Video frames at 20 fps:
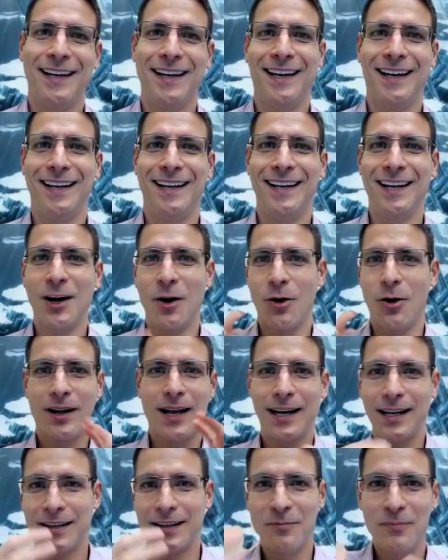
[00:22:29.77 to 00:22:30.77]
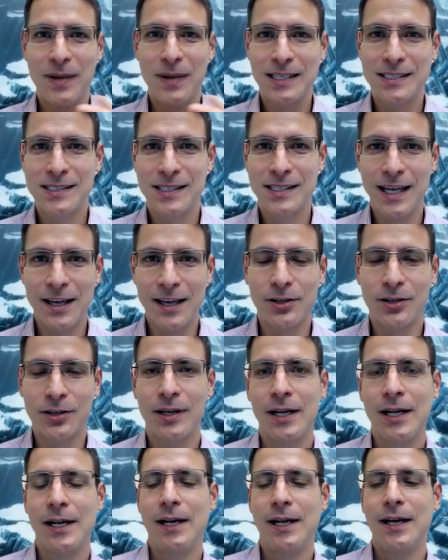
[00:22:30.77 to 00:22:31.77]
And it all kind of mixed
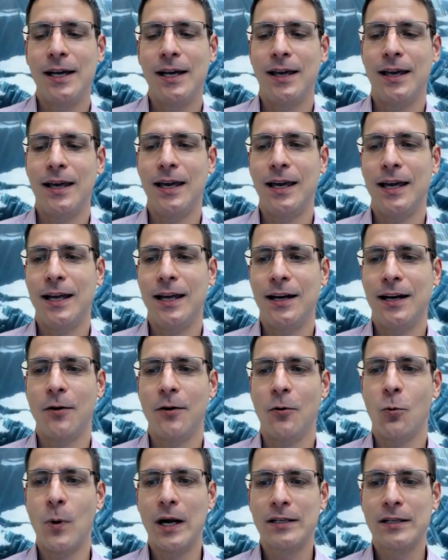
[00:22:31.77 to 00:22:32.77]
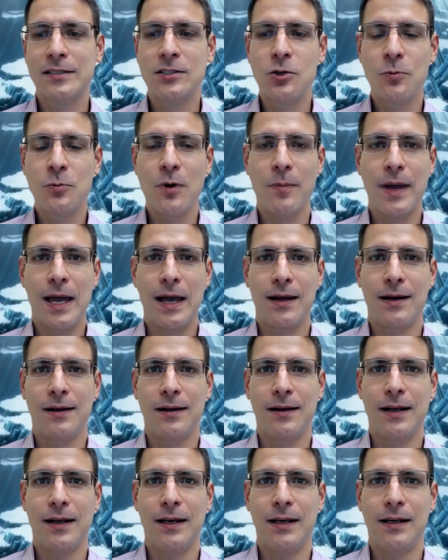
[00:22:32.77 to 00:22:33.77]
together. And while
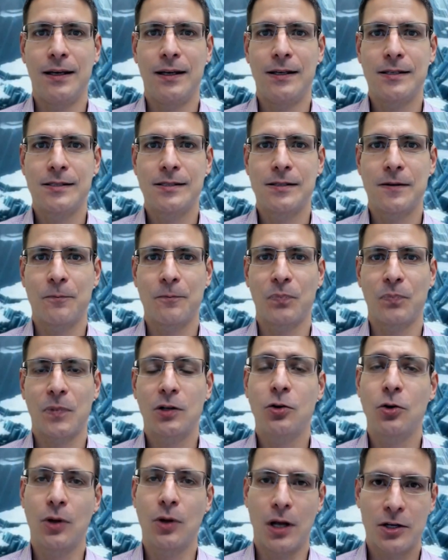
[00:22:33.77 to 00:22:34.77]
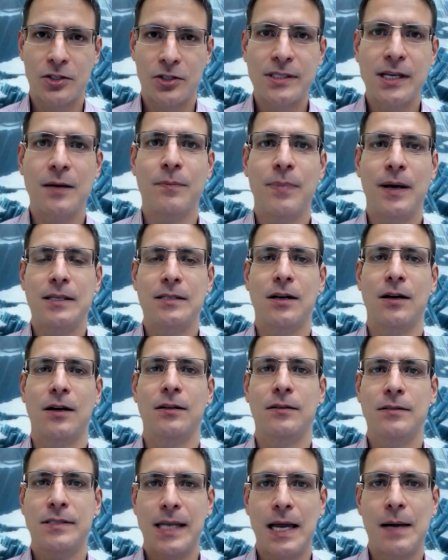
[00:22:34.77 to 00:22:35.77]
Superman is, to a large extent, based
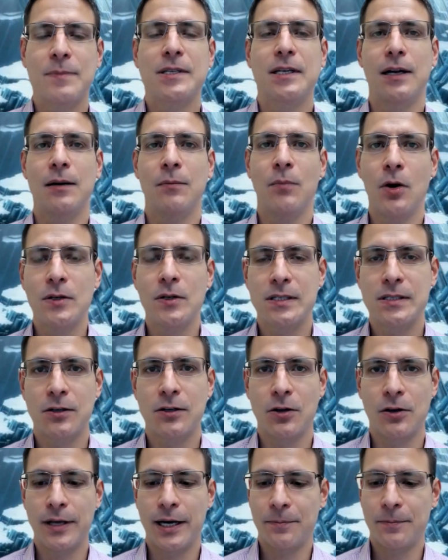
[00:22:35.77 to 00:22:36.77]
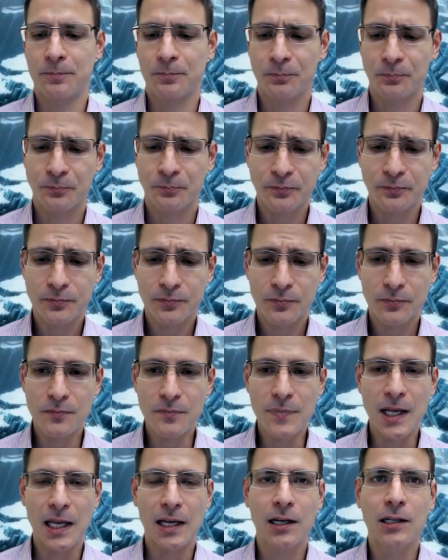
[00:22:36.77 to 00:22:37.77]
on Samson and Moses and all that,
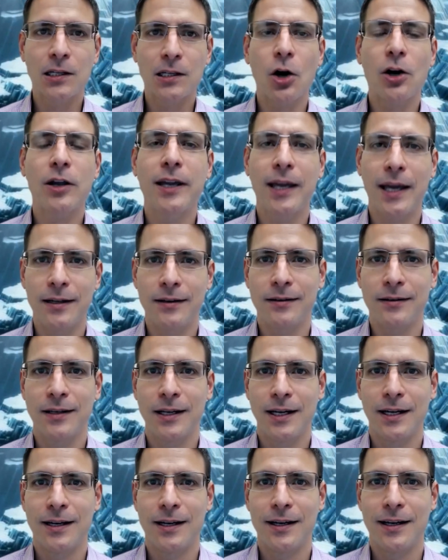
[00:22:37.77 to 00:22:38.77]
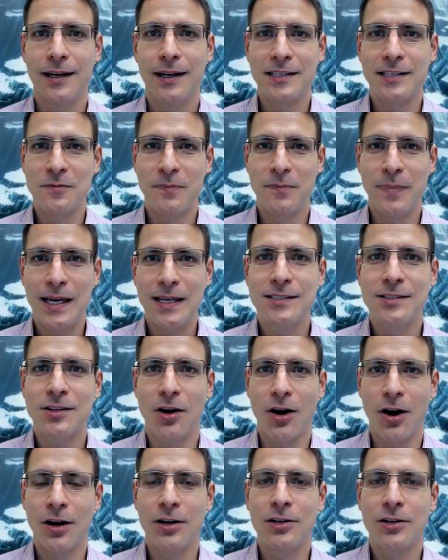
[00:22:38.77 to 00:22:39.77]
Clark Kent is based
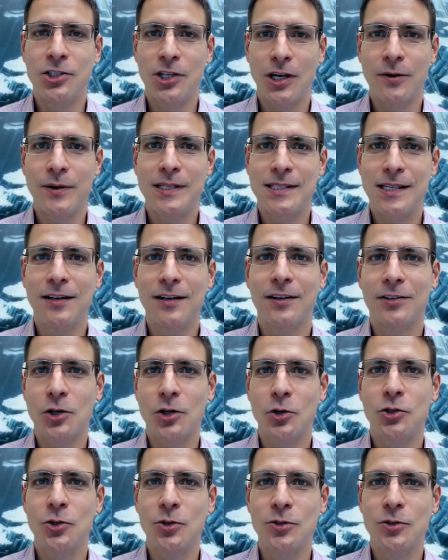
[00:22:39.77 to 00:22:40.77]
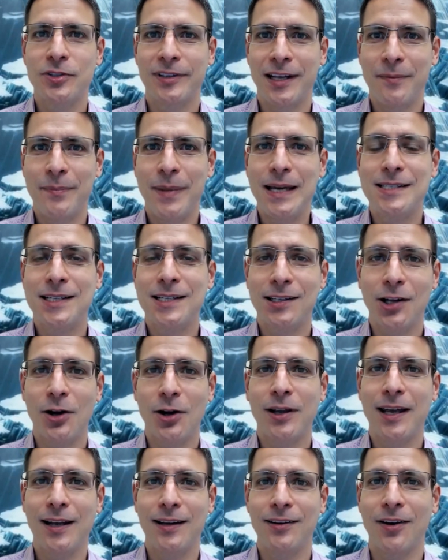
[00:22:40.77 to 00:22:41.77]
on Jerry Siegel and Joe Shuster. They based
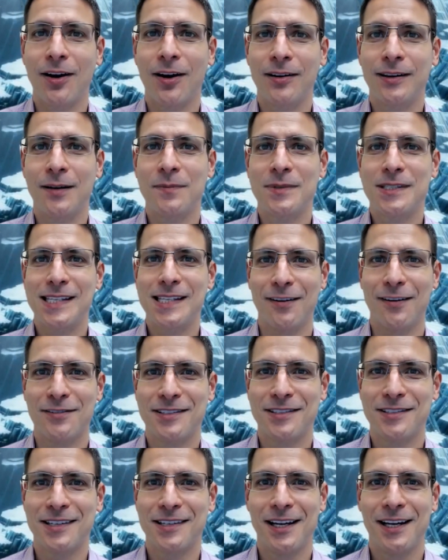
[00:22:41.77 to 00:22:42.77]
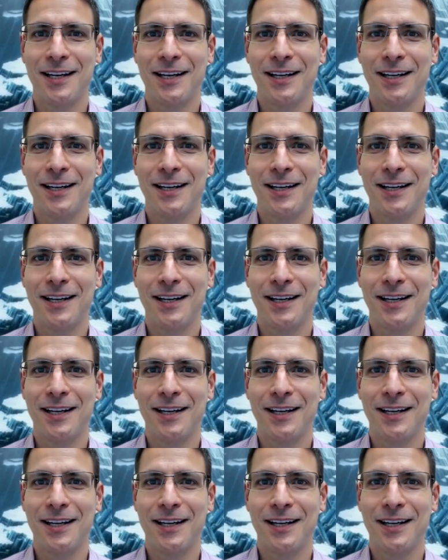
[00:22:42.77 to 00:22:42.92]
Clark Kent on themselves.